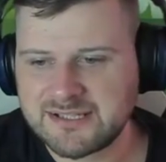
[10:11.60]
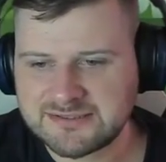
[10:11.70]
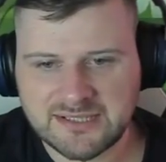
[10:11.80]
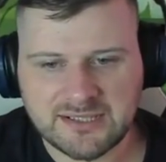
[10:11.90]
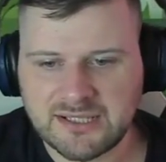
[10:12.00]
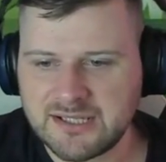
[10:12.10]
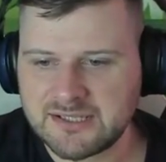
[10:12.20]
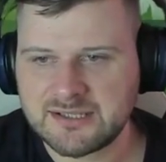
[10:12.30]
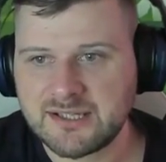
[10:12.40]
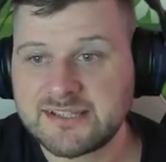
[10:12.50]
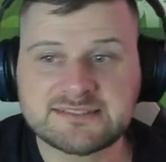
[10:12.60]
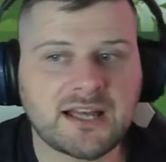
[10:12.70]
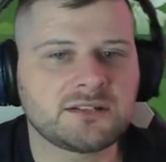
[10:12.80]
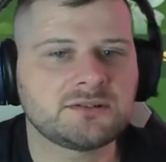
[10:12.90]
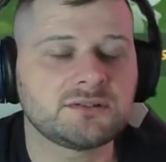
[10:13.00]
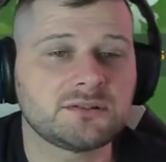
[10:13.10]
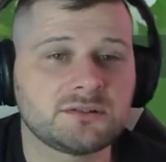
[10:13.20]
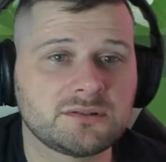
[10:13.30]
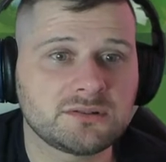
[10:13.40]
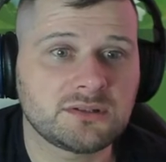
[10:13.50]
asking, and uh, it's done.
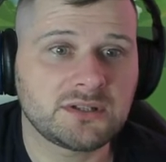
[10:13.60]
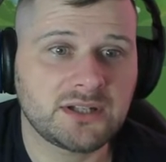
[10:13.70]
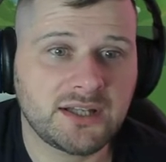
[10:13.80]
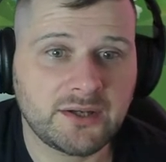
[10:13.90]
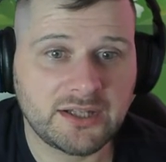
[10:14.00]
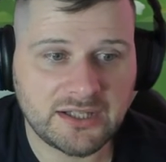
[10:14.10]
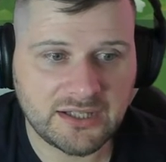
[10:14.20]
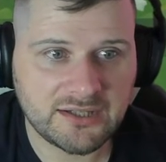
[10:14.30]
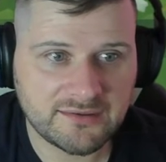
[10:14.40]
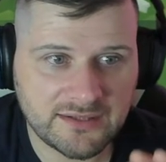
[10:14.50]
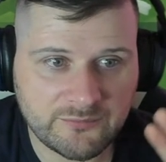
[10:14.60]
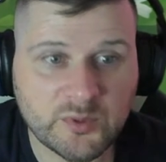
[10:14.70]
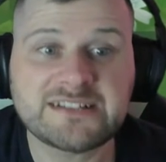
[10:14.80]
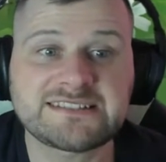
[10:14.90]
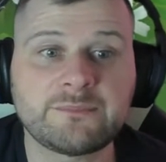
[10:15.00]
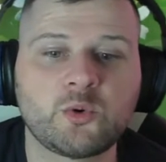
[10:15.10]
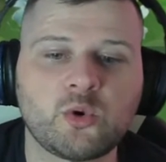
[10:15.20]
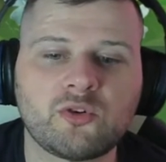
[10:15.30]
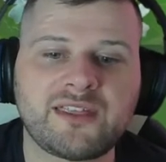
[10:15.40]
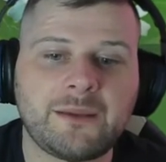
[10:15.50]
It, it, it's it's pretty
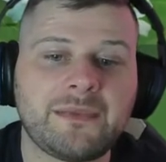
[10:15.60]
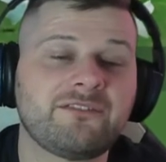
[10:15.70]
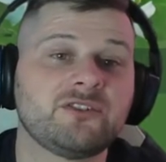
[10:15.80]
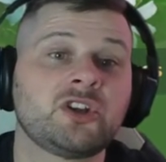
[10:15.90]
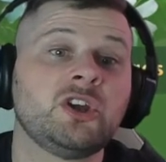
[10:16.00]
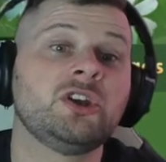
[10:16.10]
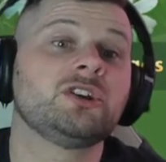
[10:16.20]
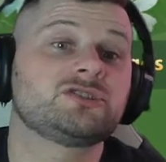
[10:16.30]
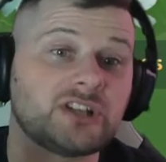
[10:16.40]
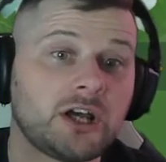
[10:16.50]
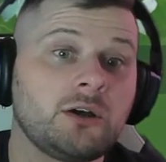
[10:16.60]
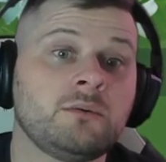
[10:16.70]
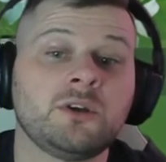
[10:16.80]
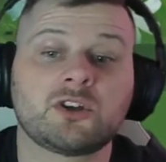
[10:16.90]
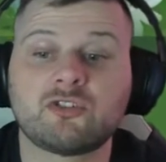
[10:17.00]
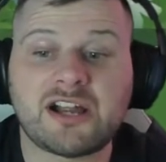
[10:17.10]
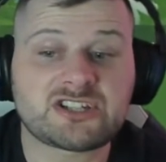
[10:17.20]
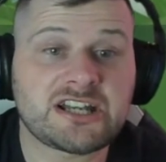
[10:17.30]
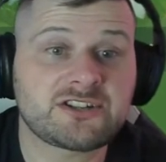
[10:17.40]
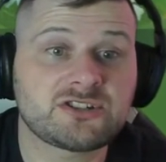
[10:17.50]
simple with that method. So,
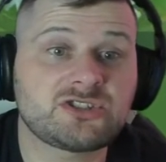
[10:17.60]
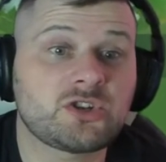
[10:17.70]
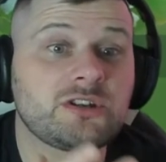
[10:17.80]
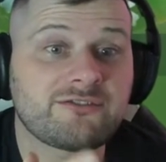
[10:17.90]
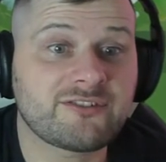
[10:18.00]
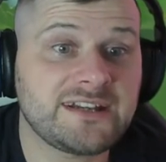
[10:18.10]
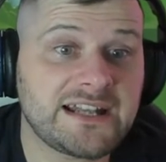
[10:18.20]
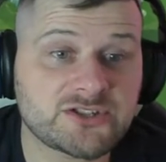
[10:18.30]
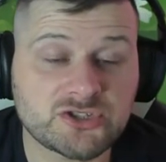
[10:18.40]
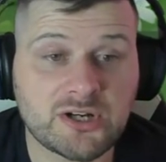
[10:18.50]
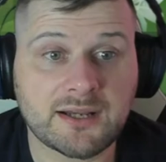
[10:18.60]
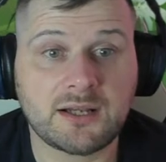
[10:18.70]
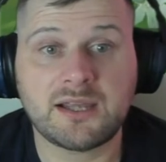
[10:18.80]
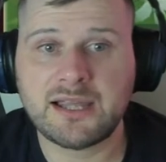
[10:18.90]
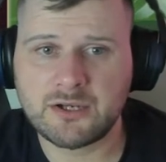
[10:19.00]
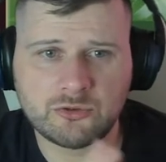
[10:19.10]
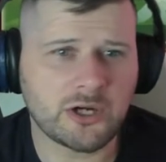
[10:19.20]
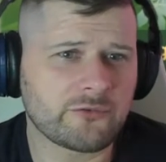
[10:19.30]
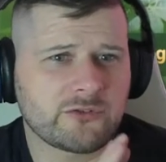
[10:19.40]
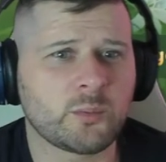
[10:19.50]
congratulations, you got your free Legend Dragon Eye and all
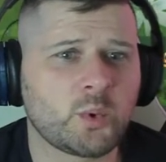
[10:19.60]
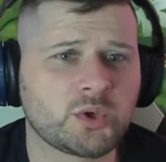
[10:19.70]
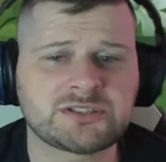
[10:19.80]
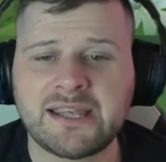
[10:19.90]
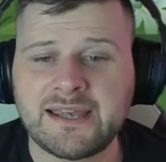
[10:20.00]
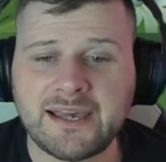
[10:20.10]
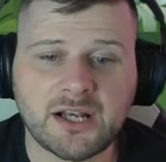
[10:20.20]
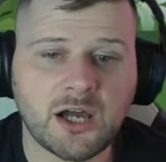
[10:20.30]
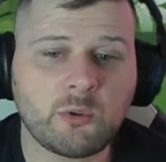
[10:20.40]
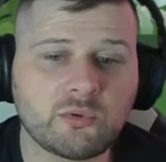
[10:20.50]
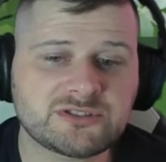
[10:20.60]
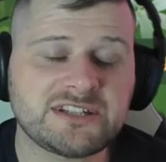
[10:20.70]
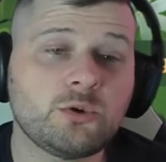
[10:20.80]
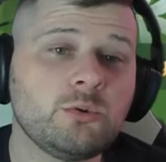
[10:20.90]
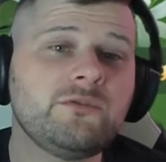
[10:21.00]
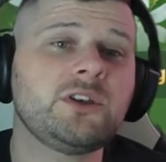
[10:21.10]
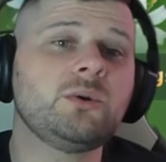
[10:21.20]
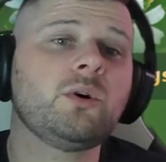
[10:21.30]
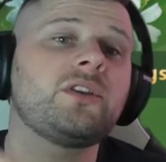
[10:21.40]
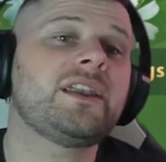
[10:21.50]
your other rewards. And I will see all of
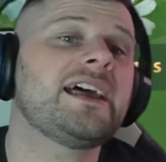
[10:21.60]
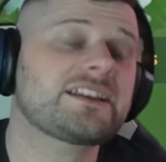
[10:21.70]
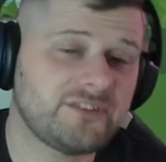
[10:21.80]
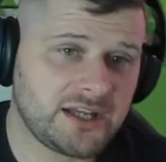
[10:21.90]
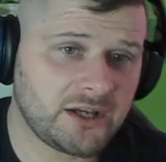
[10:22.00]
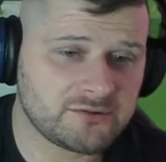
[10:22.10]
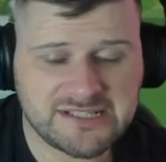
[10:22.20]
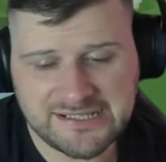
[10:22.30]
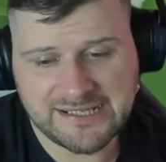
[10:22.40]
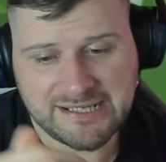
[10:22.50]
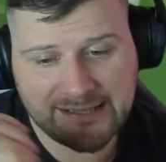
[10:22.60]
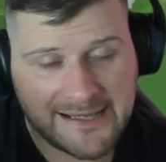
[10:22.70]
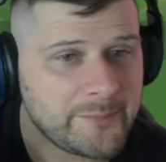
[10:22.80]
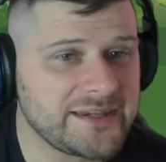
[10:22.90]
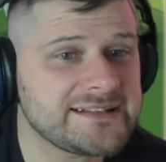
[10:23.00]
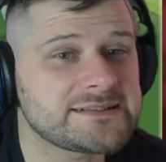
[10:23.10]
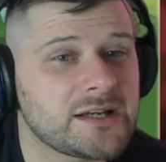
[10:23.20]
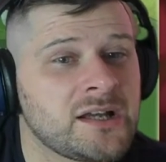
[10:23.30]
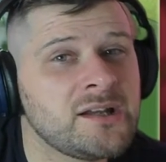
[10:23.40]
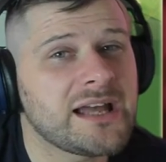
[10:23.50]
you on the next video. Take care, happy
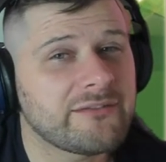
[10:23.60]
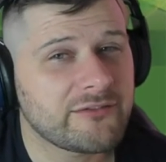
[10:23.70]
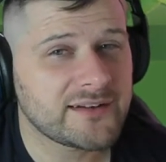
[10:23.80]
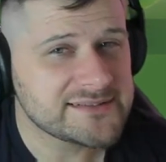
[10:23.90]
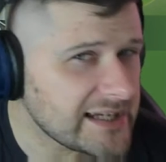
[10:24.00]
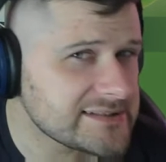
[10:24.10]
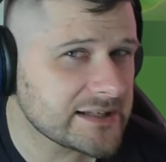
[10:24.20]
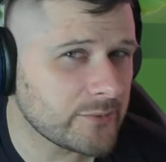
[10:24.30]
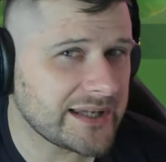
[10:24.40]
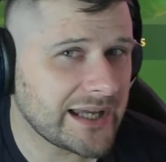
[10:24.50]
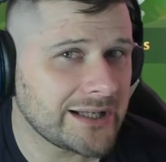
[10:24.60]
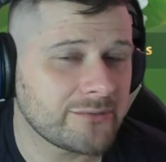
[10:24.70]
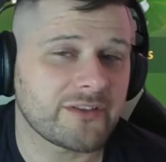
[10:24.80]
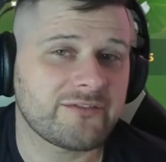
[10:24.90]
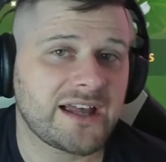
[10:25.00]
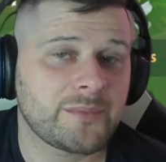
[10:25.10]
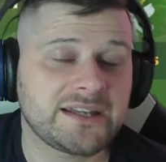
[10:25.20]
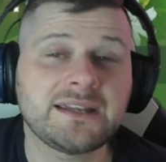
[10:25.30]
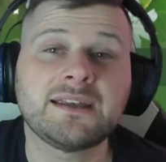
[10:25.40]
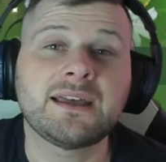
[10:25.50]
Easter, have a fantastic weekend with the
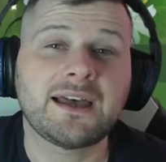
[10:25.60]
family,